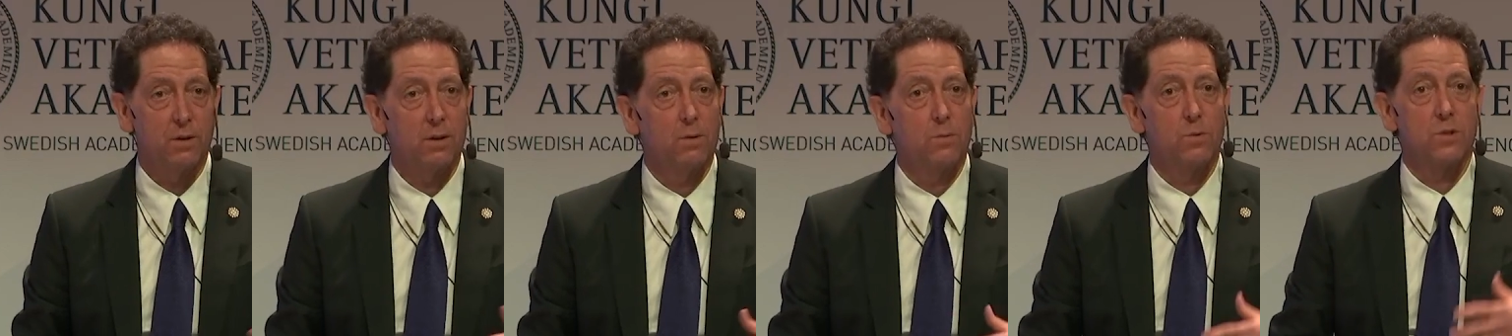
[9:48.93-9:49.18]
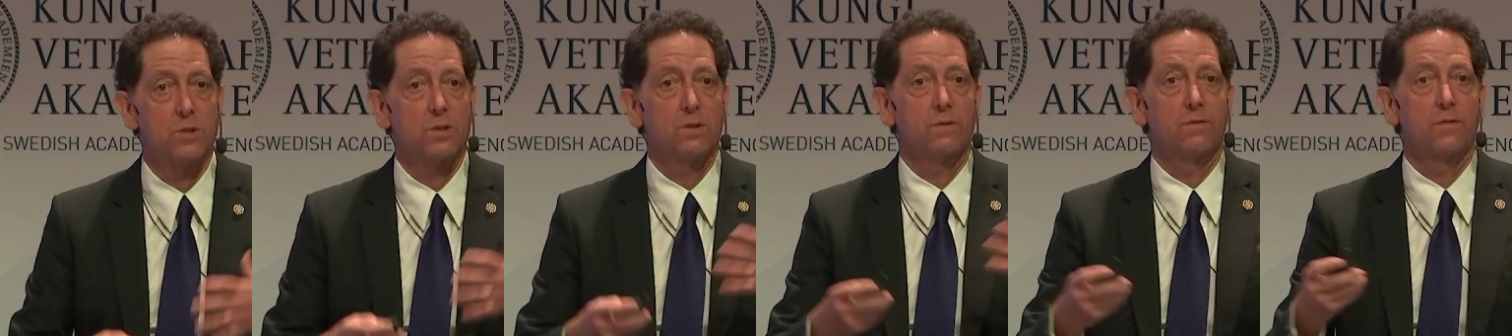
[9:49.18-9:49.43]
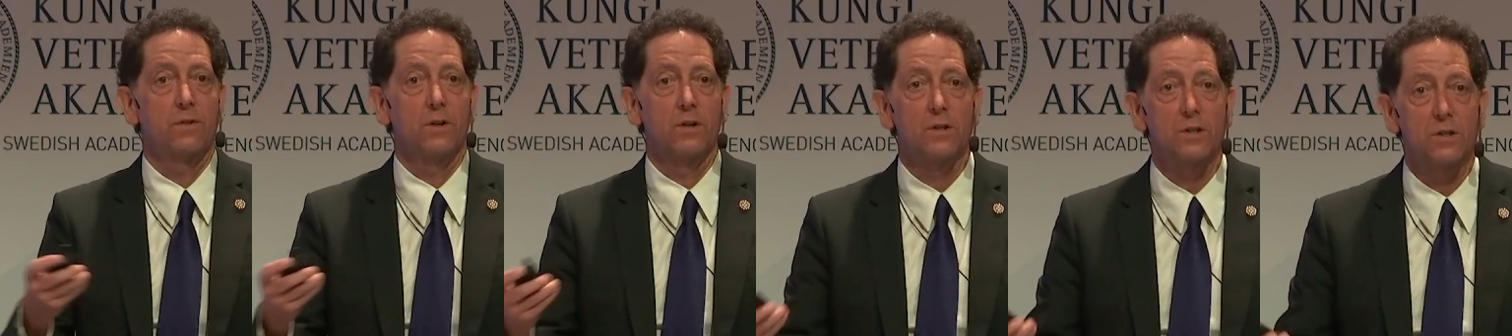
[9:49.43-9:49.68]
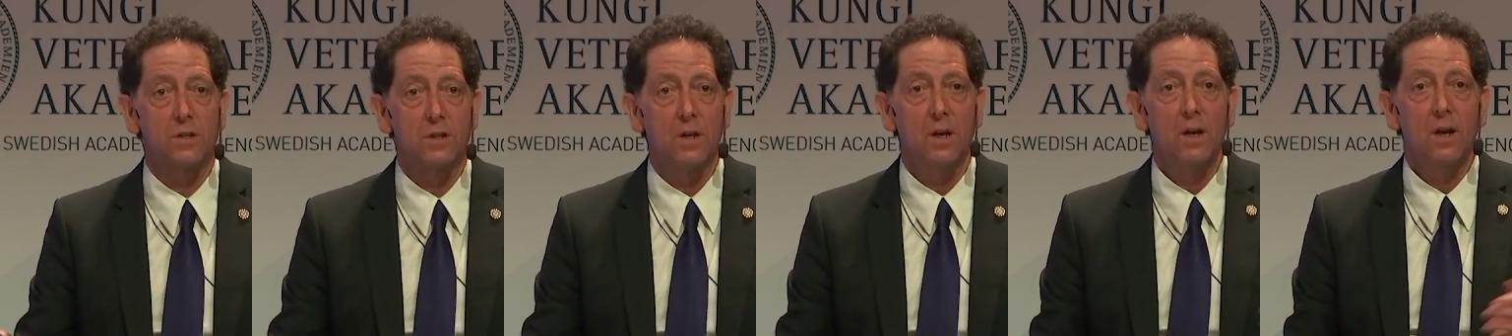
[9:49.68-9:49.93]
It was the
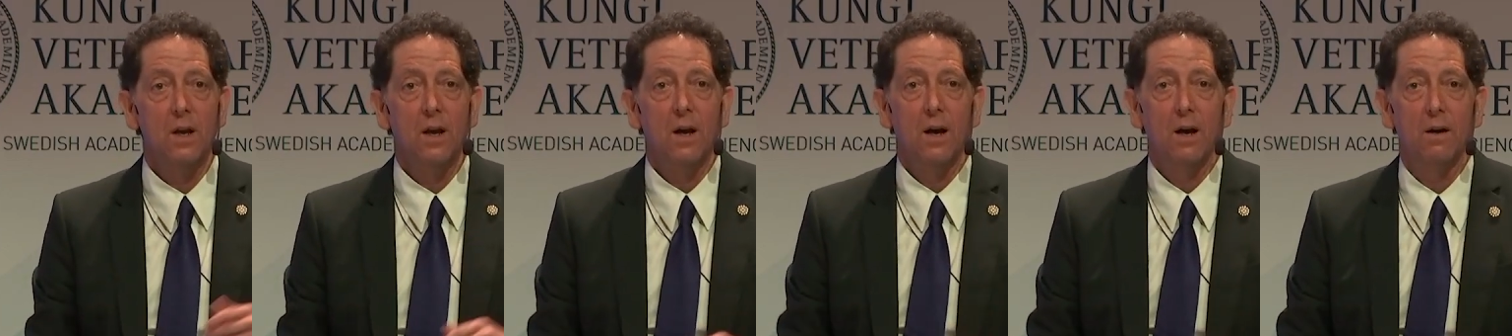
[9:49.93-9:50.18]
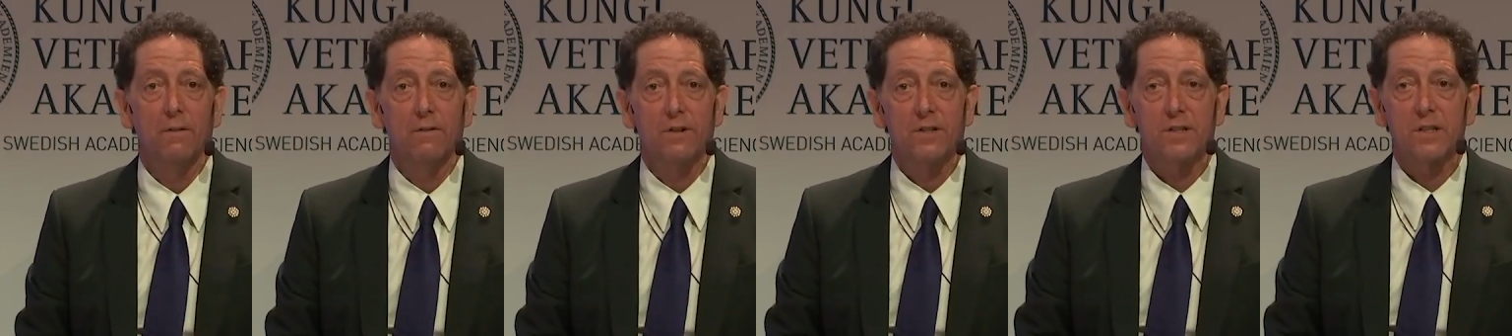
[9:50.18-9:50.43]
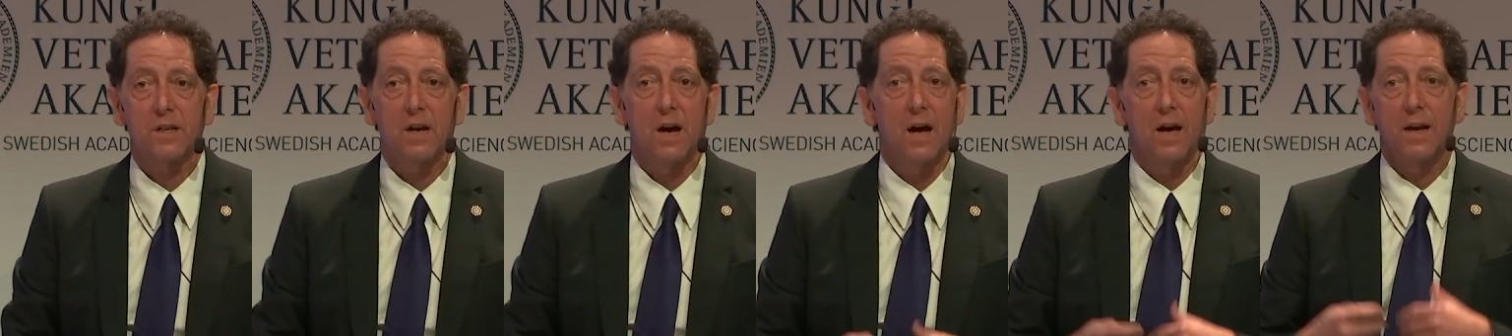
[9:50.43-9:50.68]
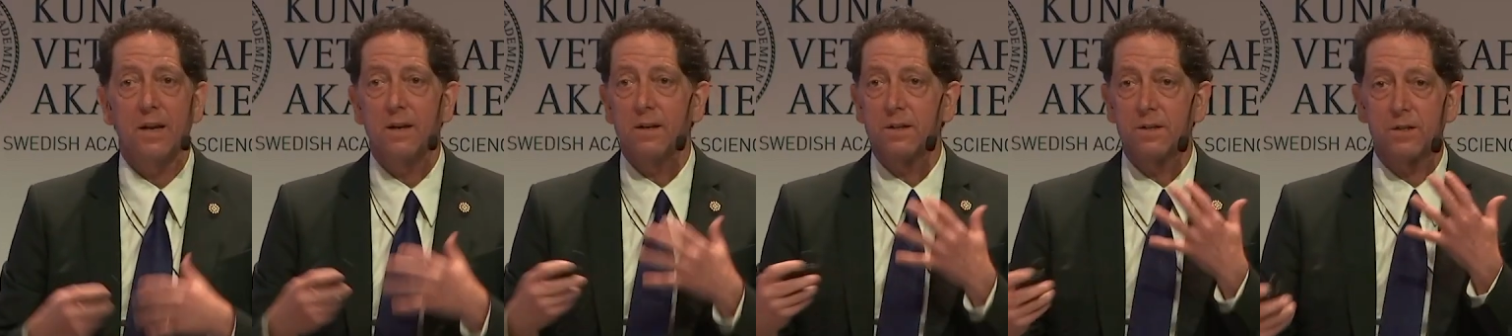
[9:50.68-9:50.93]
first of its
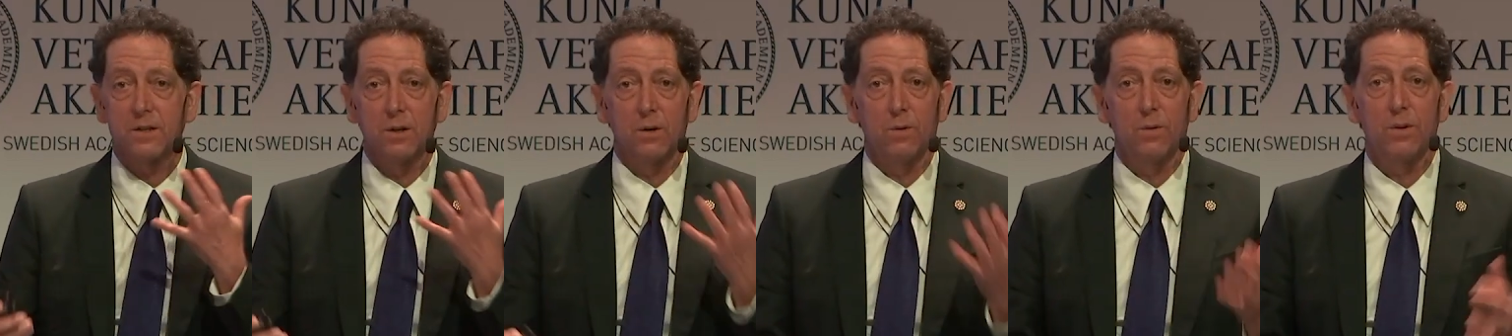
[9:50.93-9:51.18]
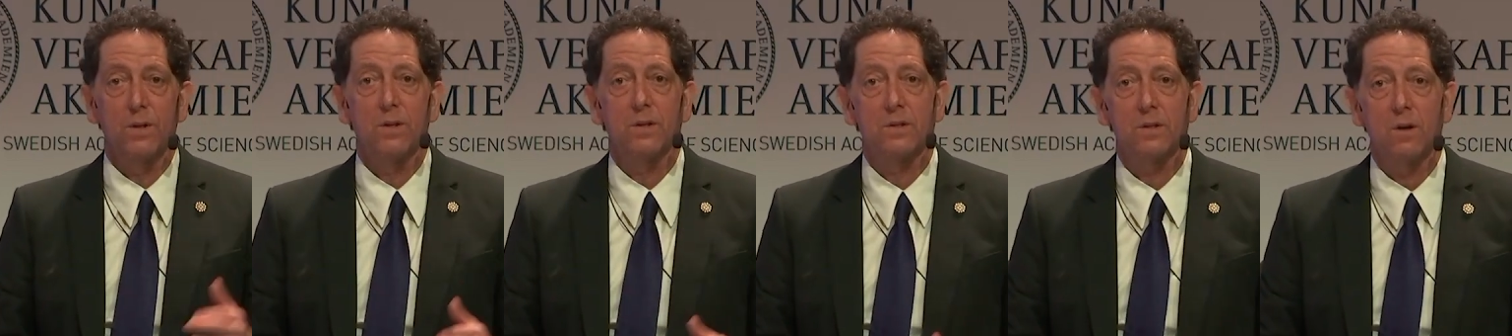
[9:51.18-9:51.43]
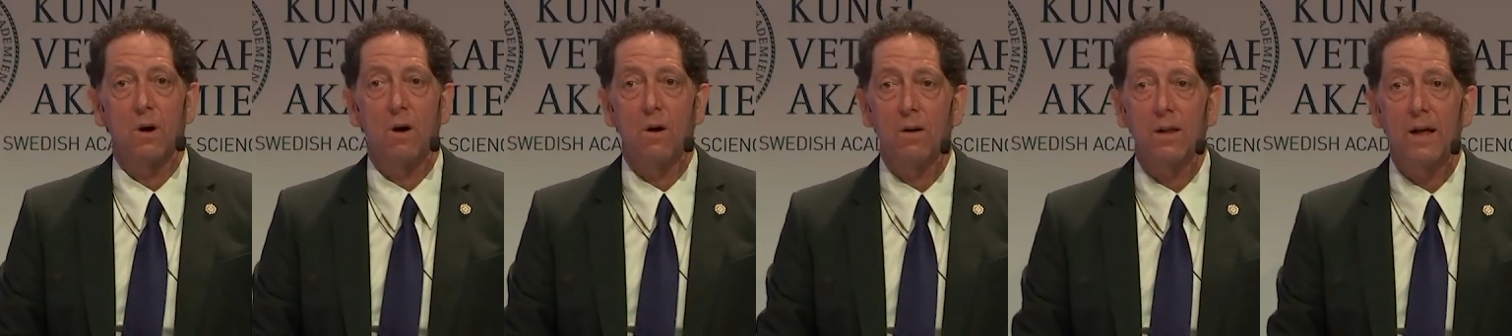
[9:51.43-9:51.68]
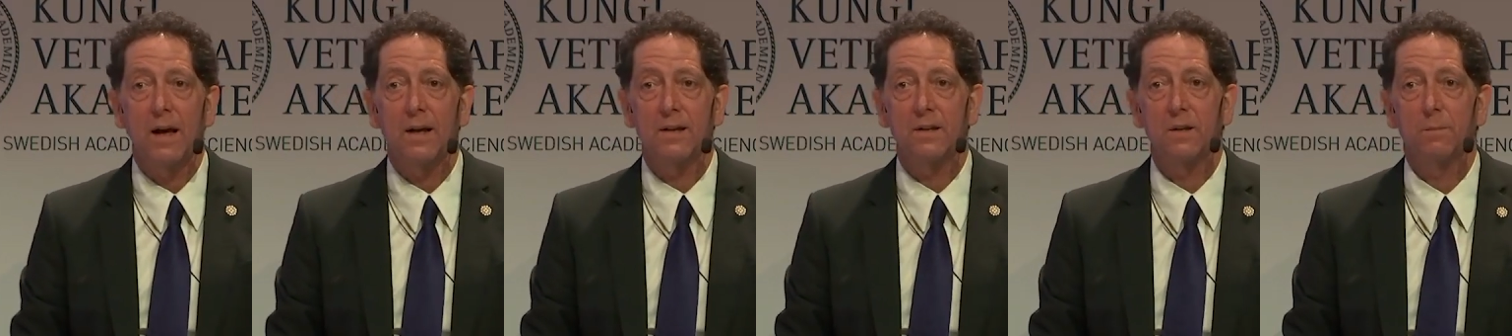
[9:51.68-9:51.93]
kind, so this all
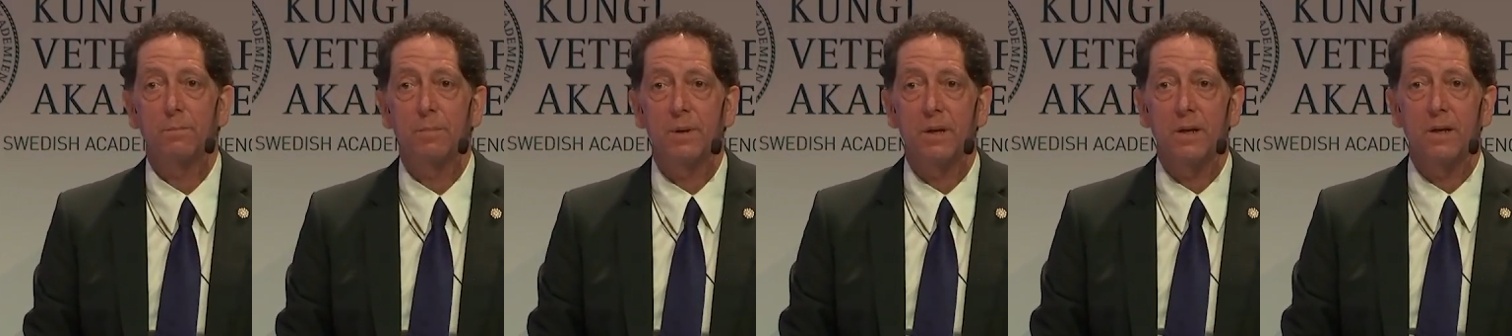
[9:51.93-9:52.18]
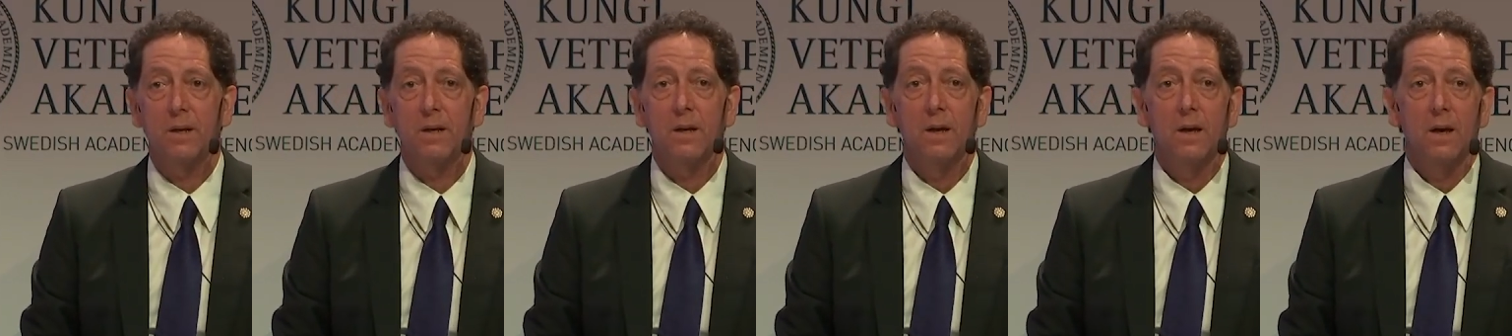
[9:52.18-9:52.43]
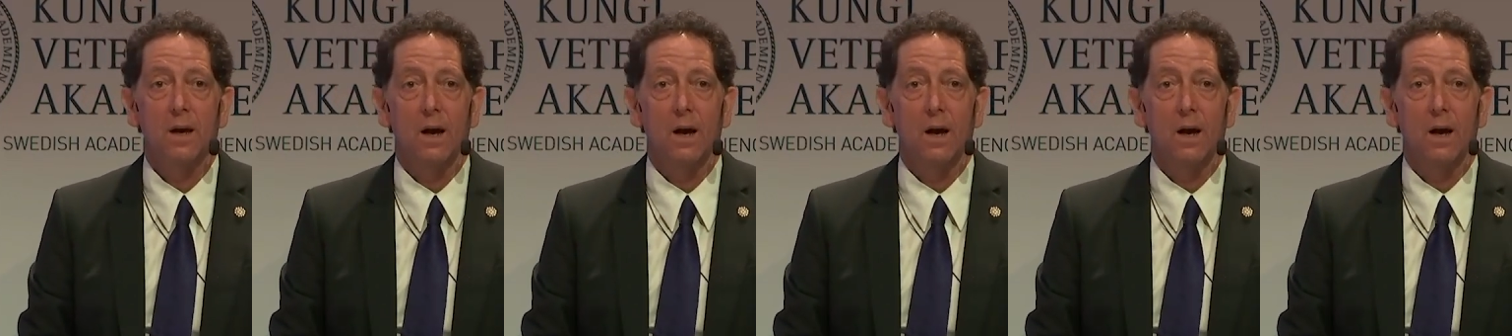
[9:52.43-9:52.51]
had to be